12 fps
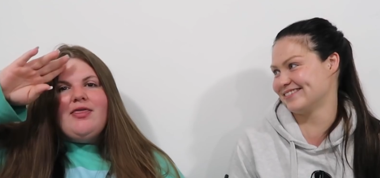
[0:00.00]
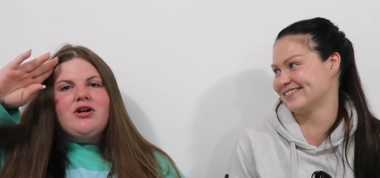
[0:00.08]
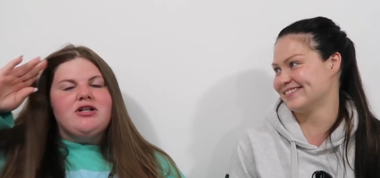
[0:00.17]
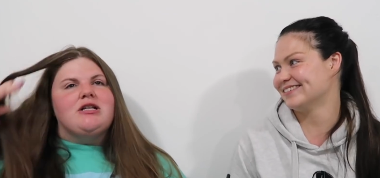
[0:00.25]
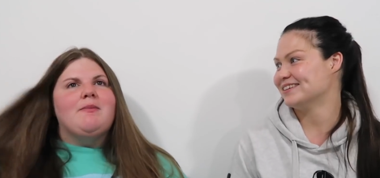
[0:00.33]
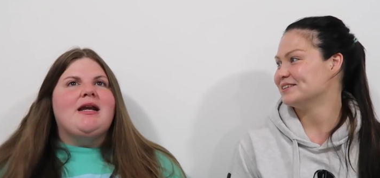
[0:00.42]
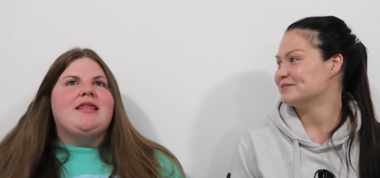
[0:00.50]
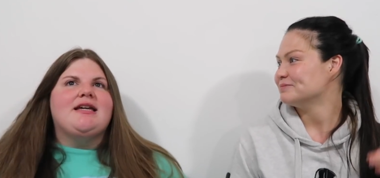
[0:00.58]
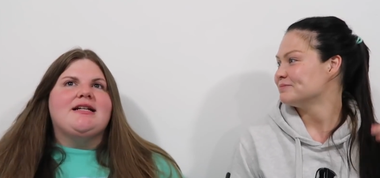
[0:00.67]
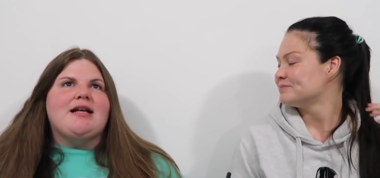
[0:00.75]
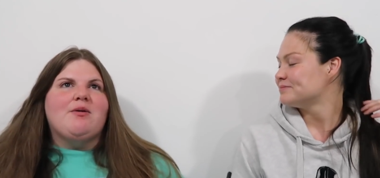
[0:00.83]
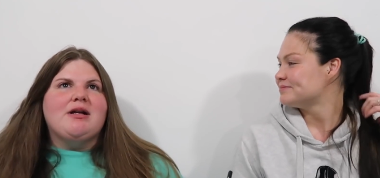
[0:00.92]
Speaker 1: and there's so many
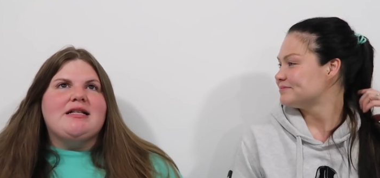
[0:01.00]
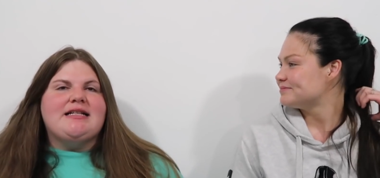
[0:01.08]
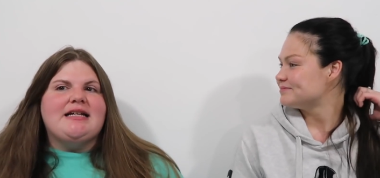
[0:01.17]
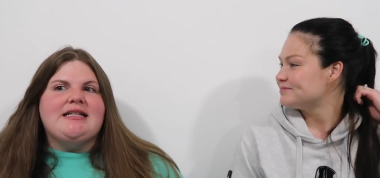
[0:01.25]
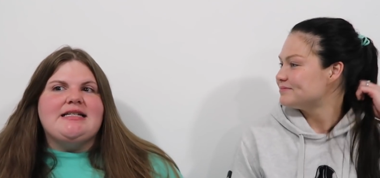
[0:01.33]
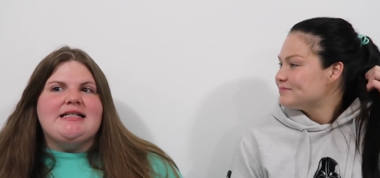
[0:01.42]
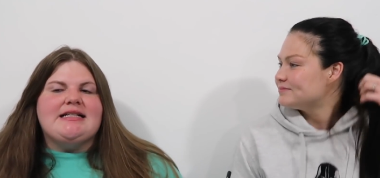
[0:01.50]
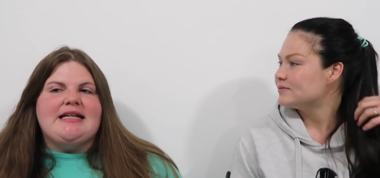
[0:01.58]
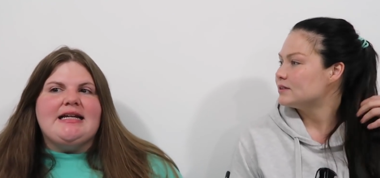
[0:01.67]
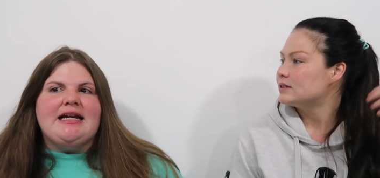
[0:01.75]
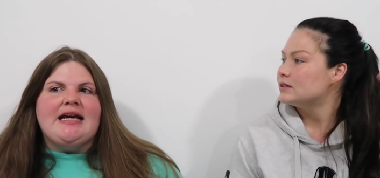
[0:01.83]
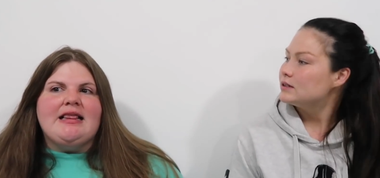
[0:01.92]
things I wanna see in
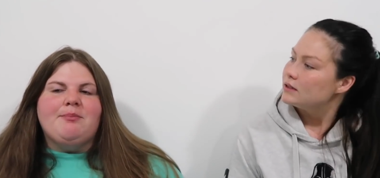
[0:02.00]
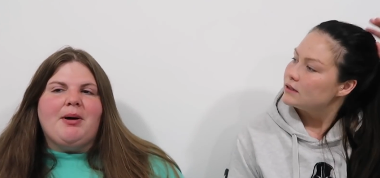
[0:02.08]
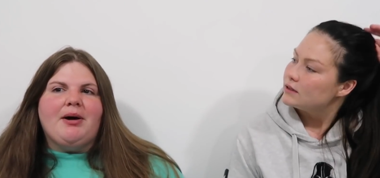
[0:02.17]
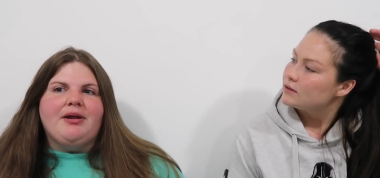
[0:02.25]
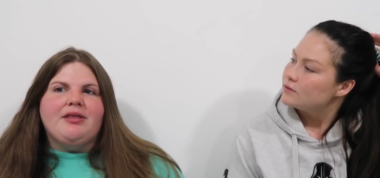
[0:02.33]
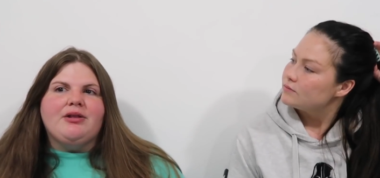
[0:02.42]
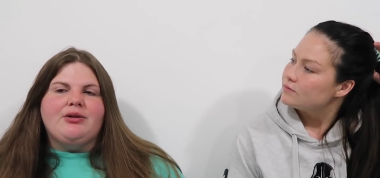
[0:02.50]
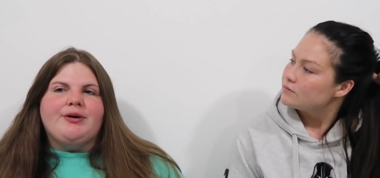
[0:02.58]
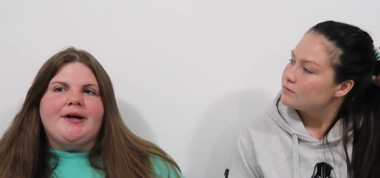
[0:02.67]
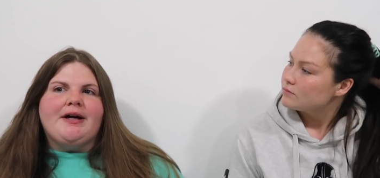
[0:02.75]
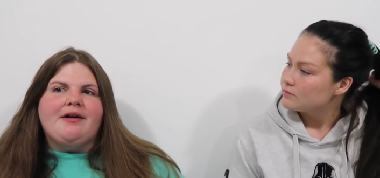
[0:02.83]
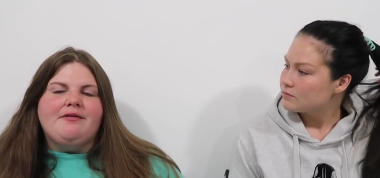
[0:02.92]
DC. And part of the
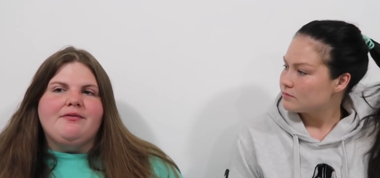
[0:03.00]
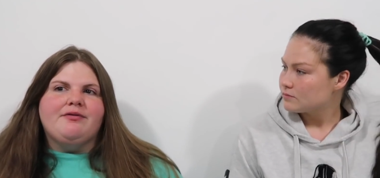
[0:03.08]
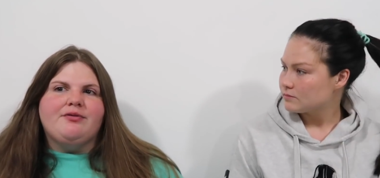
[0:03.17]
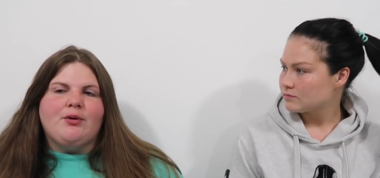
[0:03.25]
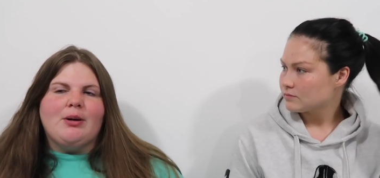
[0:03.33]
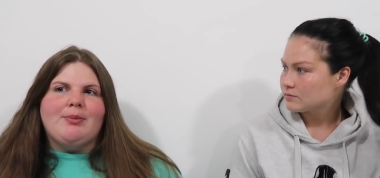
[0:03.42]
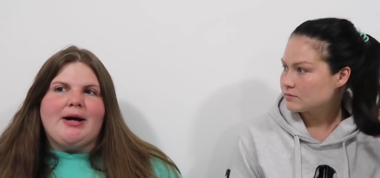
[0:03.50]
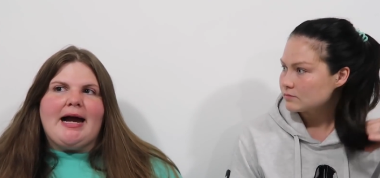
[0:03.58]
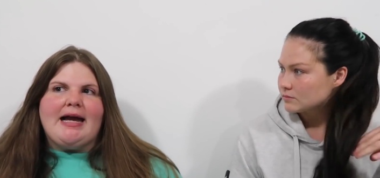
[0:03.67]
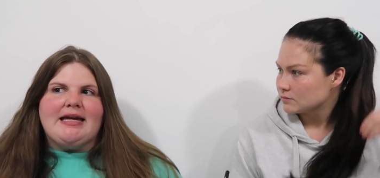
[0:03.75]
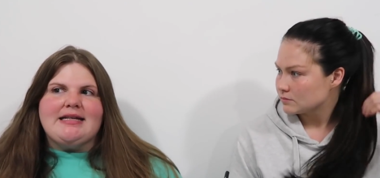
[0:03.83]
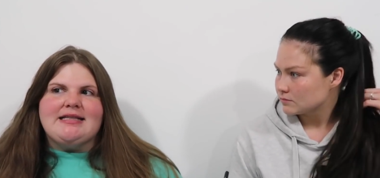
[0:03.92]
lure of Fort
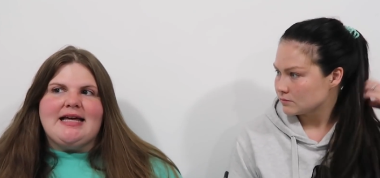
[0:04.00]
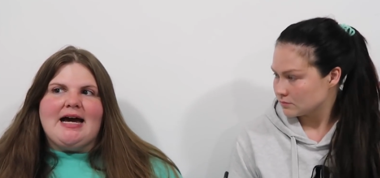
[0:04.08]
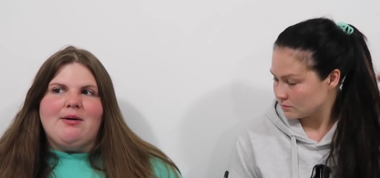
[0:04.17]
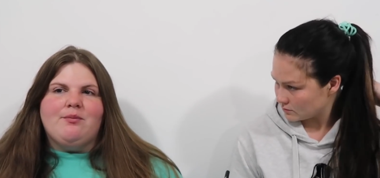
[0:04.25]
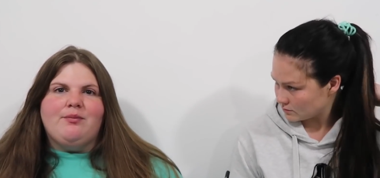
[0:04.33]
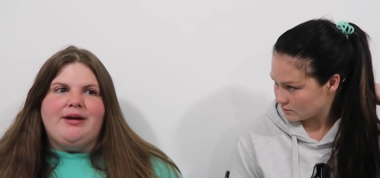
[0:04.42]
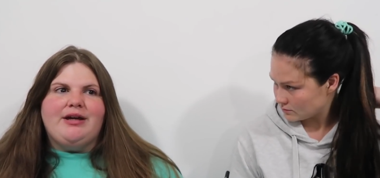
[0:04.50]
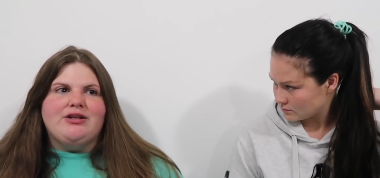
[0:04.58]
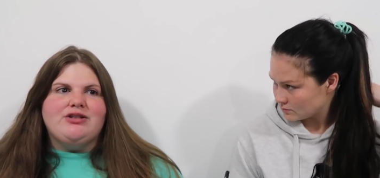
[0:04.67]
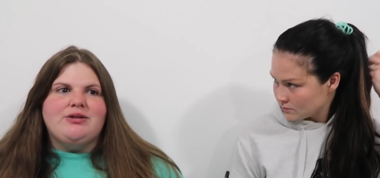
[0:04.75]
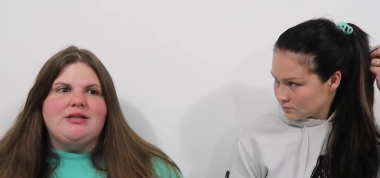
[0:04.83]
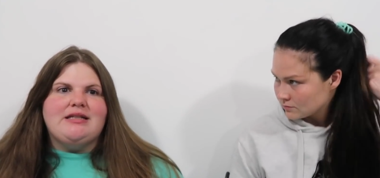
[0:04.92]
Bragg is that we
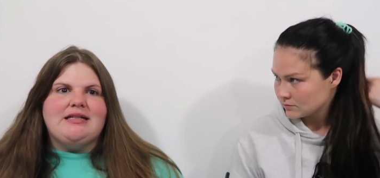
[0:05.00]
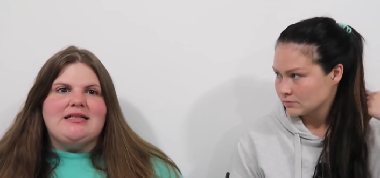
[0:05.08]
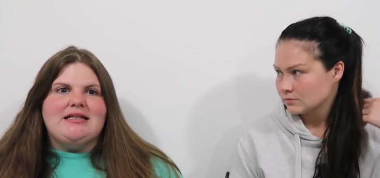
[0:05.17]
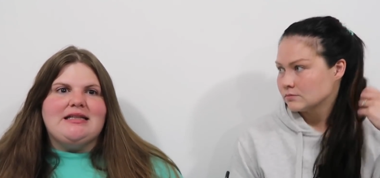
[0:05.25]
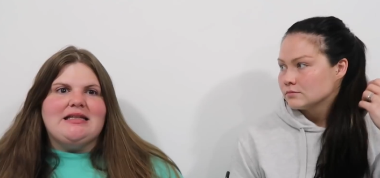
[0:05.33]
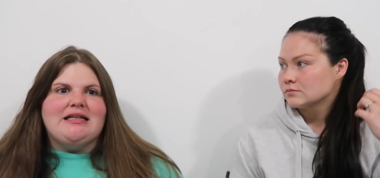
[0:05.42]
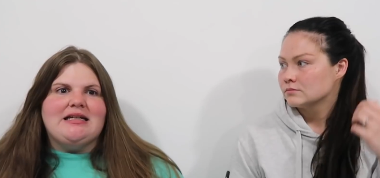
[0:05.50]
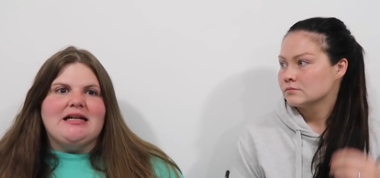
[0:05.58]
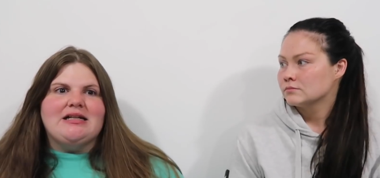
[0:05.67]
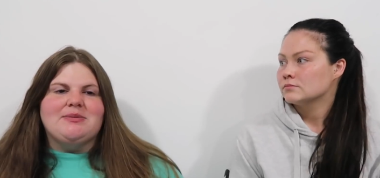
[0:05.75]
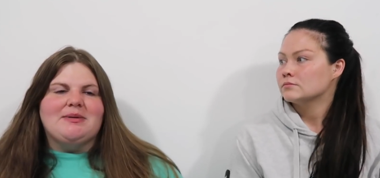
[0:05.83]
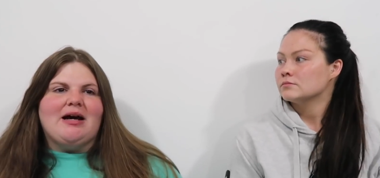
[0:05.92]
could do the DC
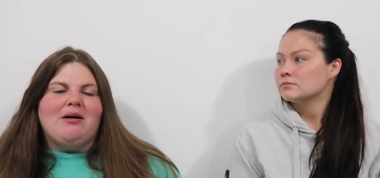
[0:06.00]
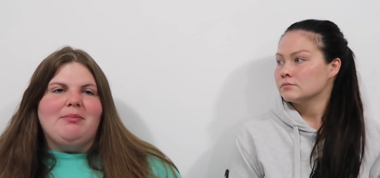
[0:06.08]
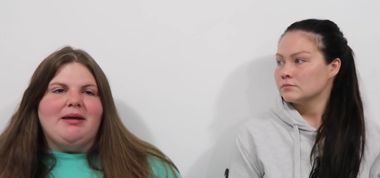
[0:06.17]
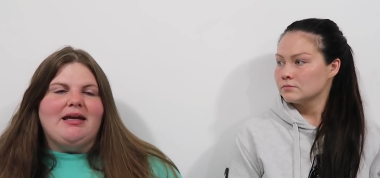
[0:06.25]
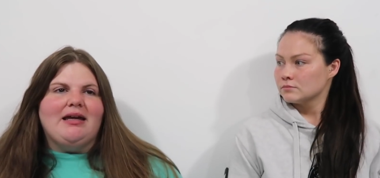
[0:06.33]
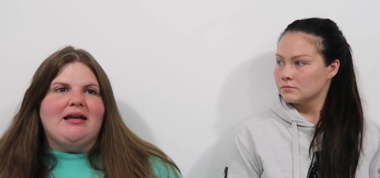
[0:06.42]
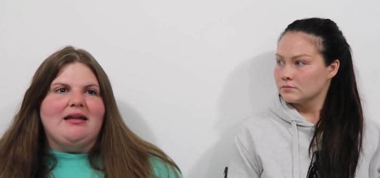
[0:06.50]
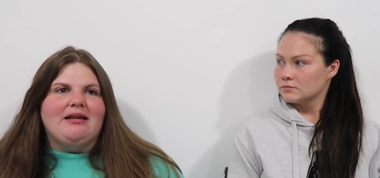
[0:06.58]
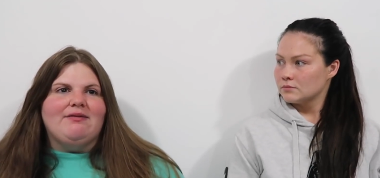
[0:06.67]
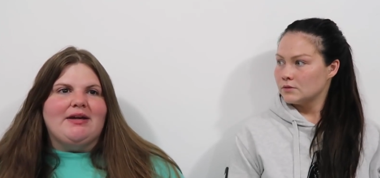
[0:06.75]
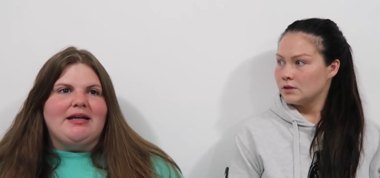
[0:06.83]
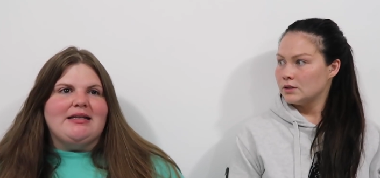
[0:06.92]
things without being
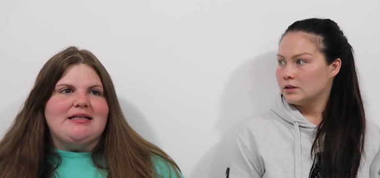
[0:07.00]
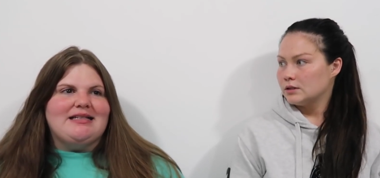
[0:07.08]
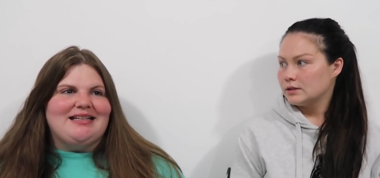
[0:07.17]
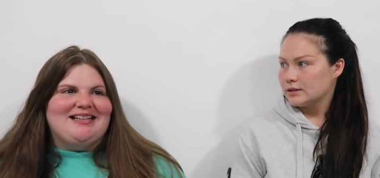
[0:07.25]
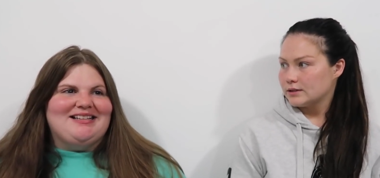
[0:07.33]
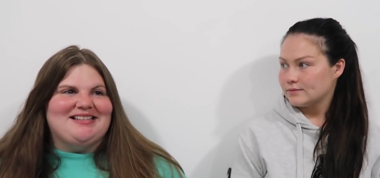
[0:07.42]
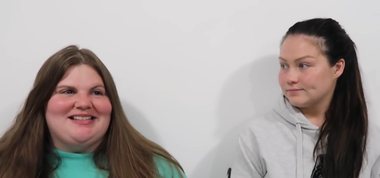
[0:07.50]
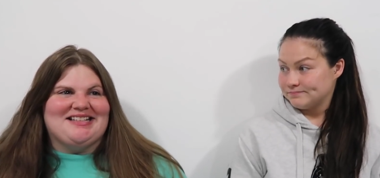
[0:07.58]
living in DC.